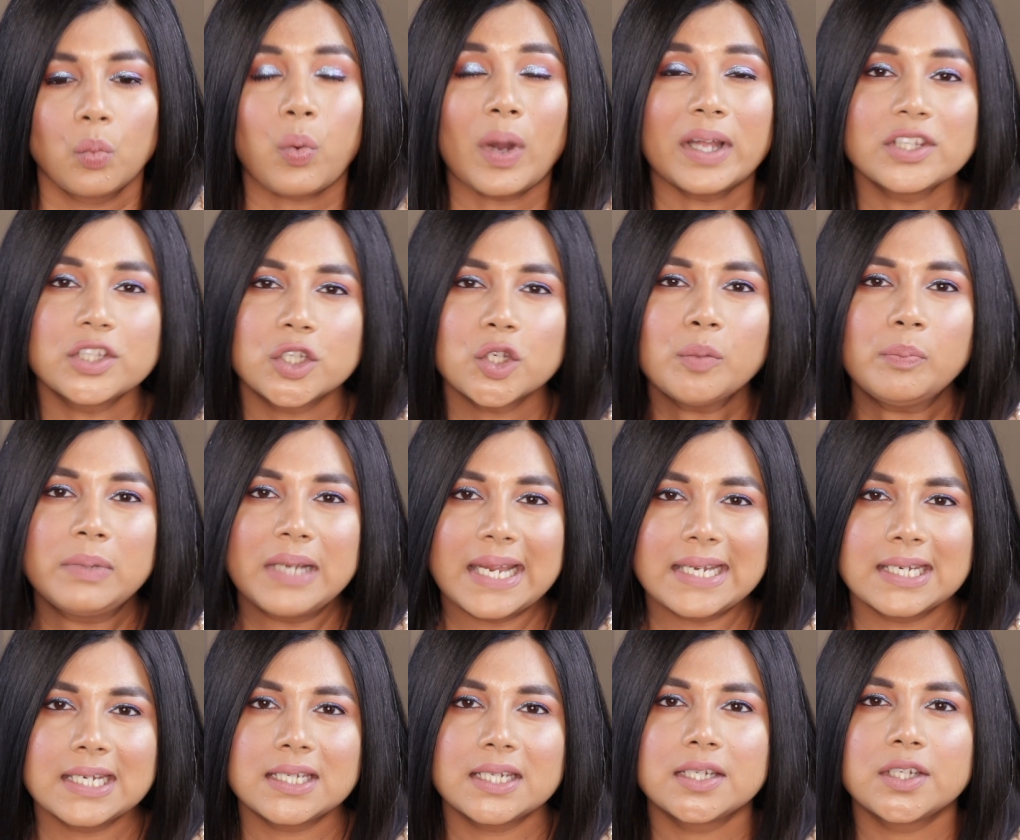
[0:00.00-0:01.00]
Once you
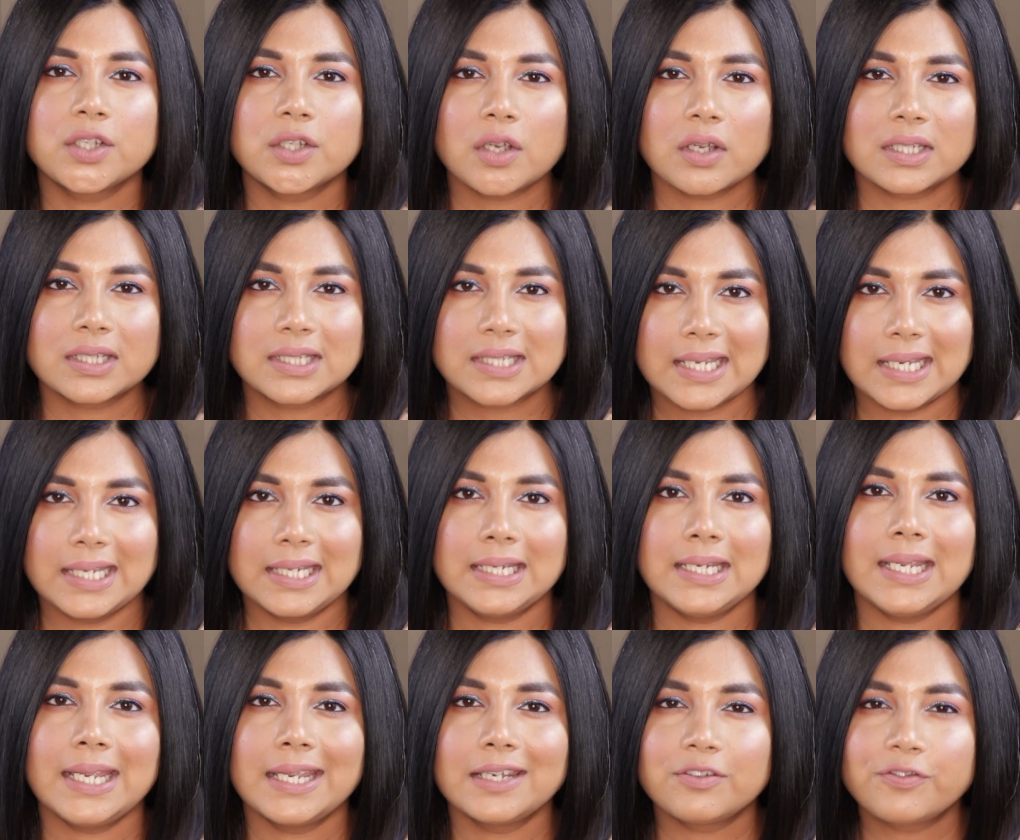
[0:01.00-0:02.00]
blend it into your skin,
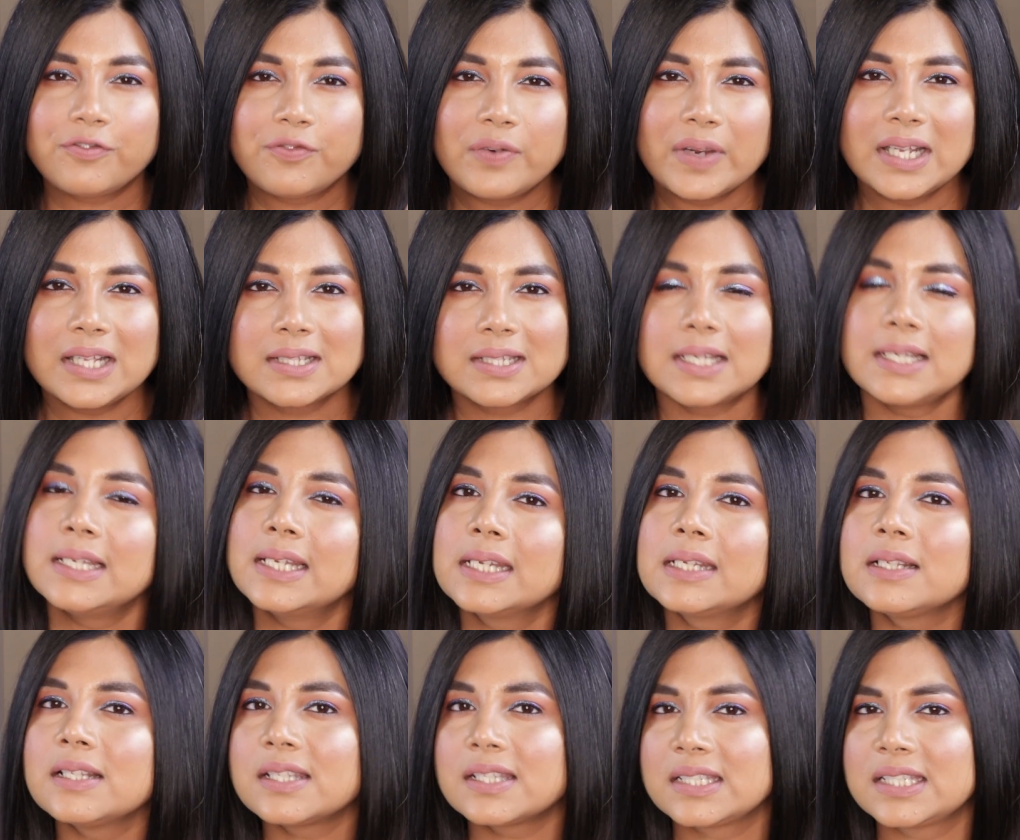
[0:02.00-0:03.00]
it feels a
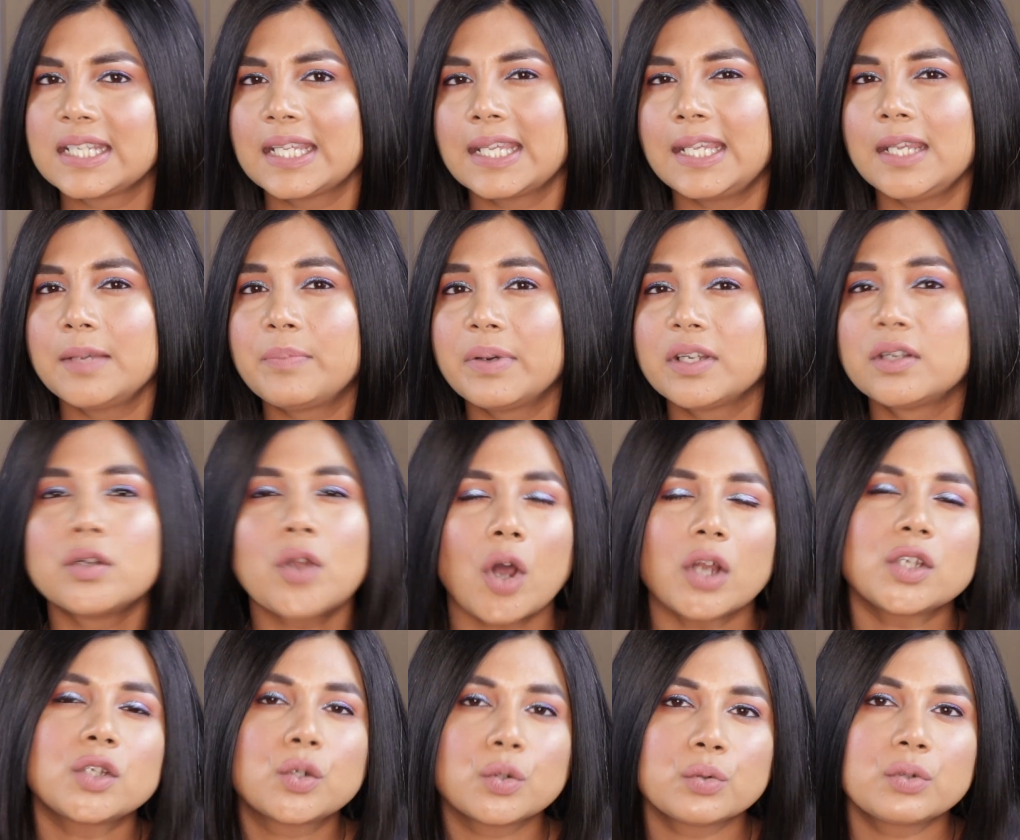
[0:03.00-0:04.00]
little sticky, but
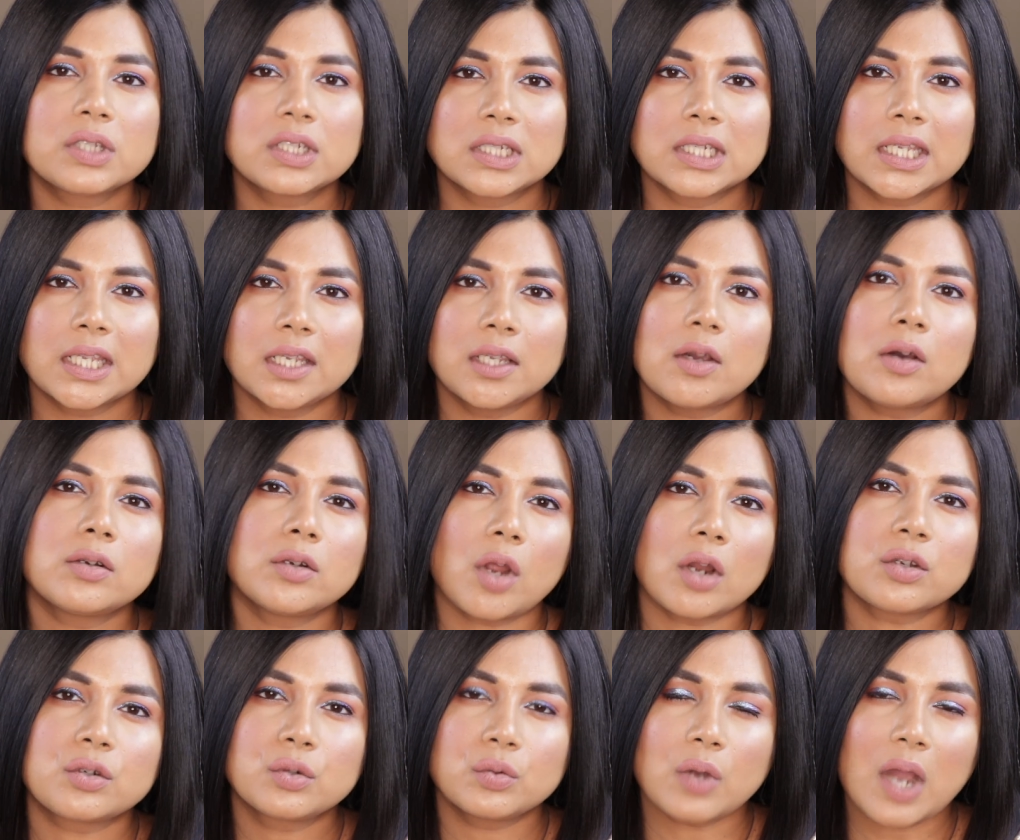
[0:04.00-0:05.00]
not too sticky or
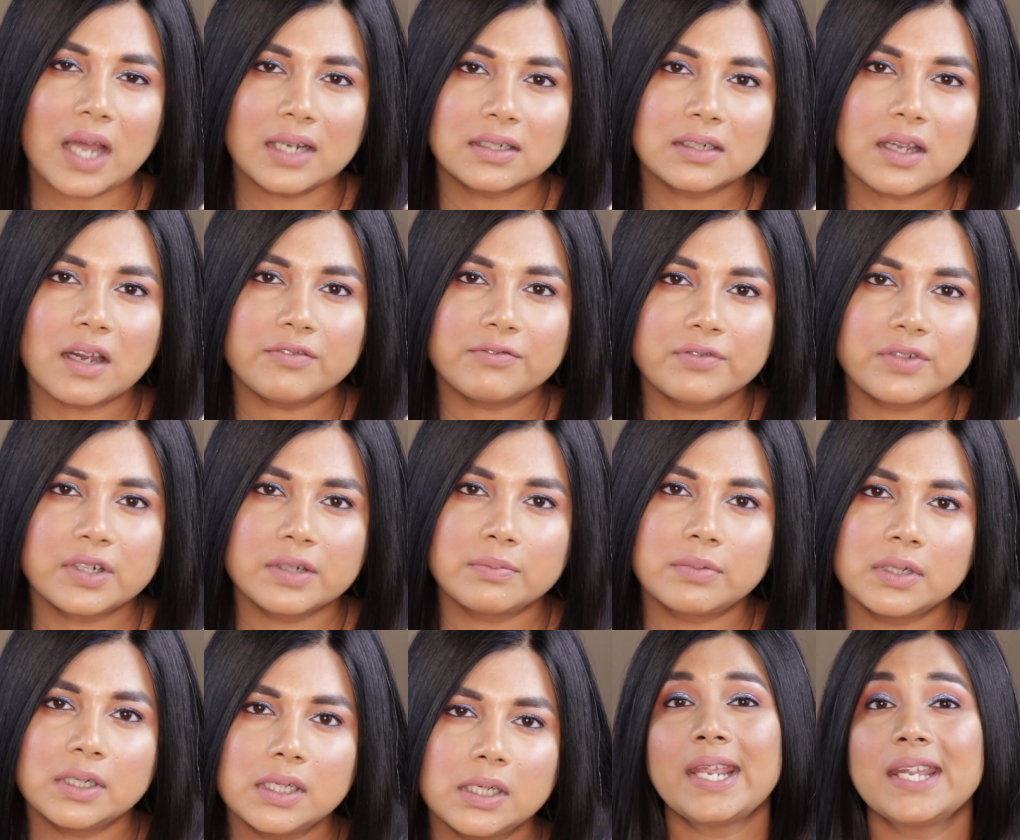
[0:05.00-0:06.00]
not too uncomfortable.